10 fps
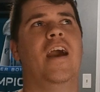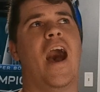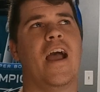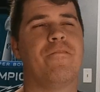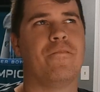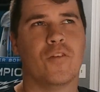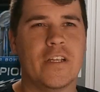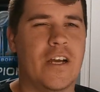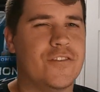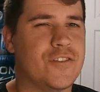I fully
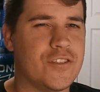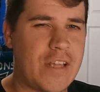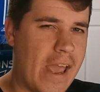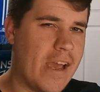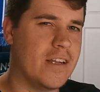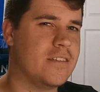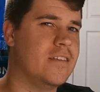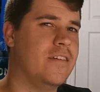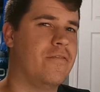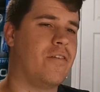understand
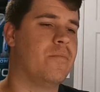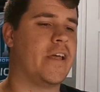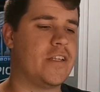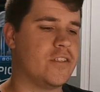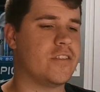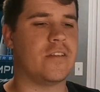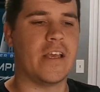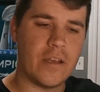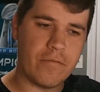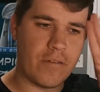from
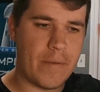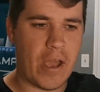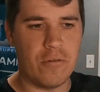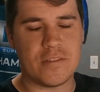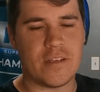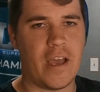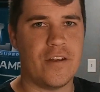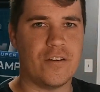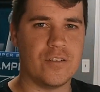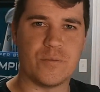from an
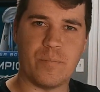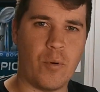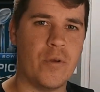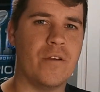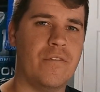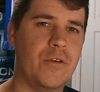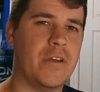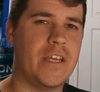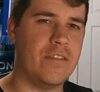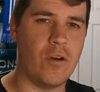outsider's point of view
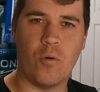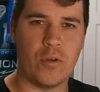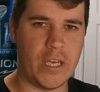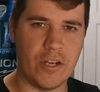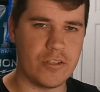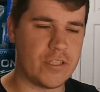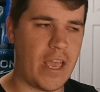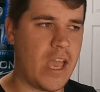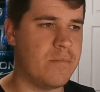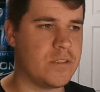to the whole Gears
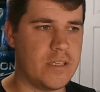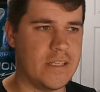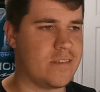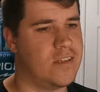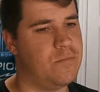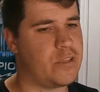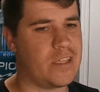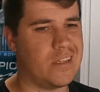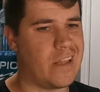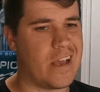games. It seems like
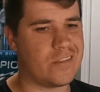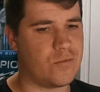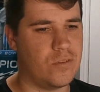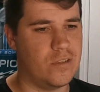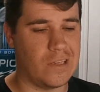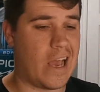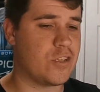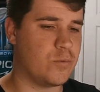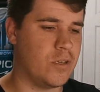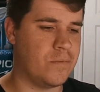the
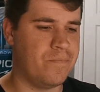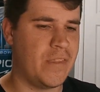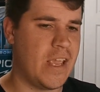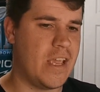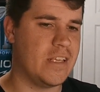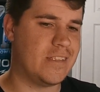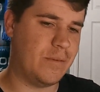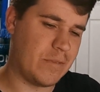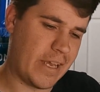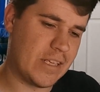last one
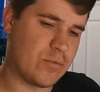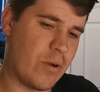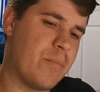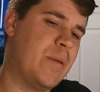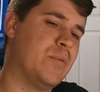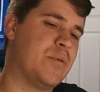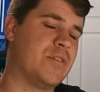seemed like is where people were